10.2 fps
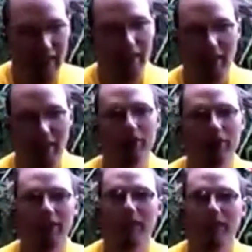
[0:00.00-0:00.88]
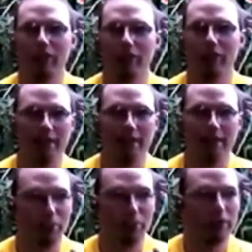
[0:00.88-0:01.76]
That's only in the really dry
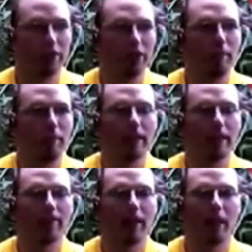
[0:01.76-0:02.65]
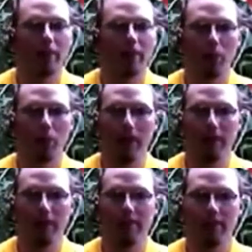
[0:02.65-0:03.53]
season. We're just barely coming out of the
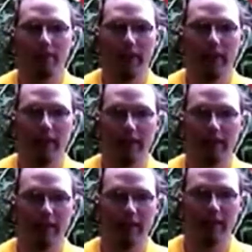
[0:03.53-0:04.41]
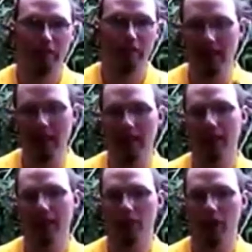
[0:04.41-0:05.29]
wet season right now. It's like the
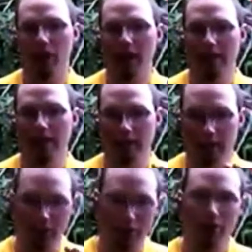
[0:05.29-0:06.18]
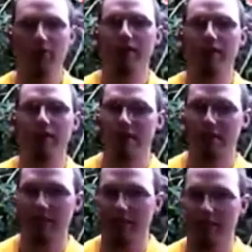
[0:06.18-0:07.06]
beginning of the dry season. There's 2 seasons
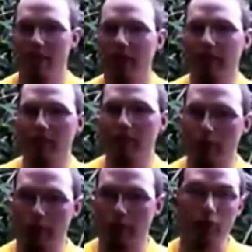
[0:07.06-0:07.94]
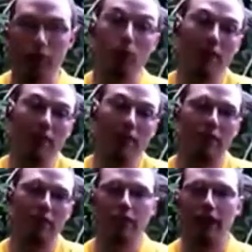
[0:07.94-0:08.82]
in this area of Amazonia. There's wet
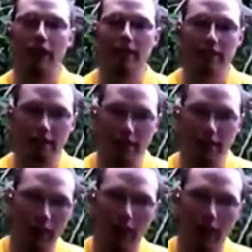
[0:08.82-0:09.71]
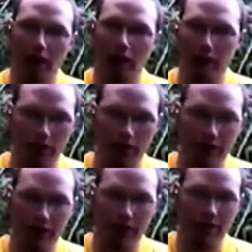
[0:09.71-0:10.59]
season and dry season. They don't have all 4
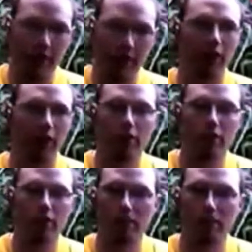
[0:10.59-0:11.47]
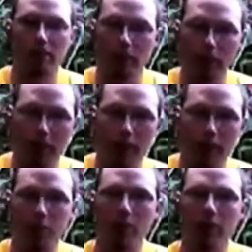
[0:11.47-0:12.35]
seasons like fall, summer, winter, and
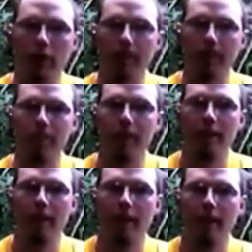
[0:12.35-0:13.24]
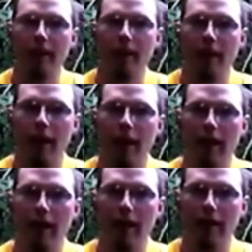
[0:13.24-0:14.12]
spring.
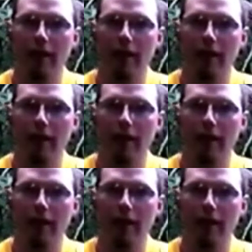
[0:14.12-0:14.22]
And